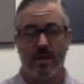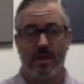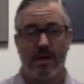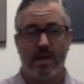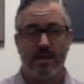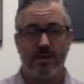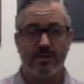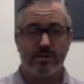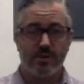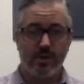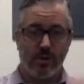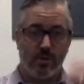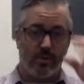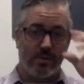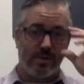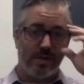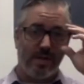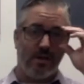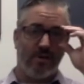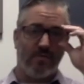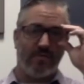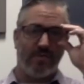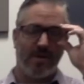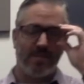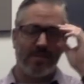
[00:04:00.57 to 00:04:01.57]
So
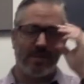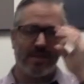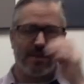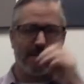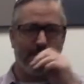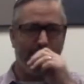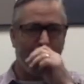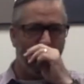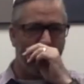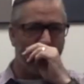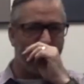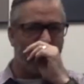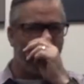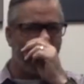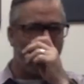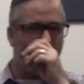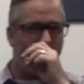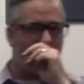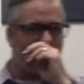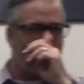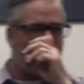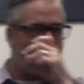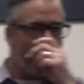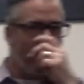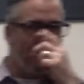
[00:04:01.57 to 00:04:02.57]
now if I'm on the bottom end,
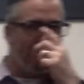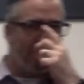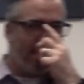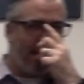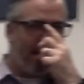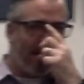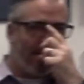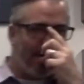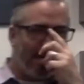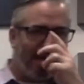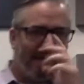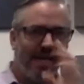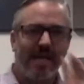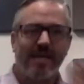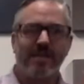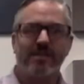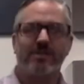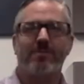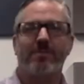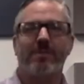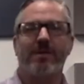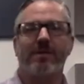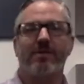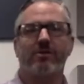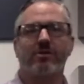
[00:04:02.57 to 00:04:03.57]
now my hand
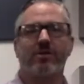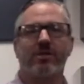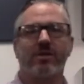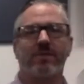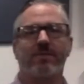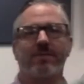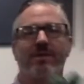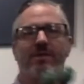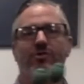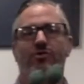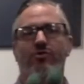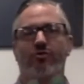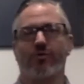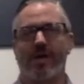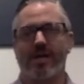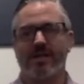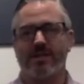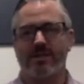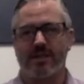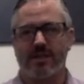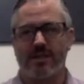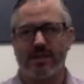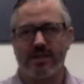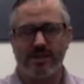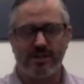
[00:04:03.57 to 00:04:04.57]
speed is going to be
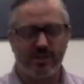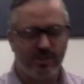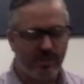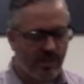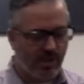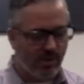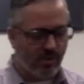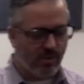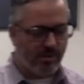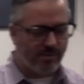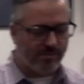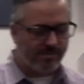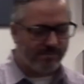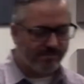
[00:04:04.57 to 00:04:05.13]
drastically slower.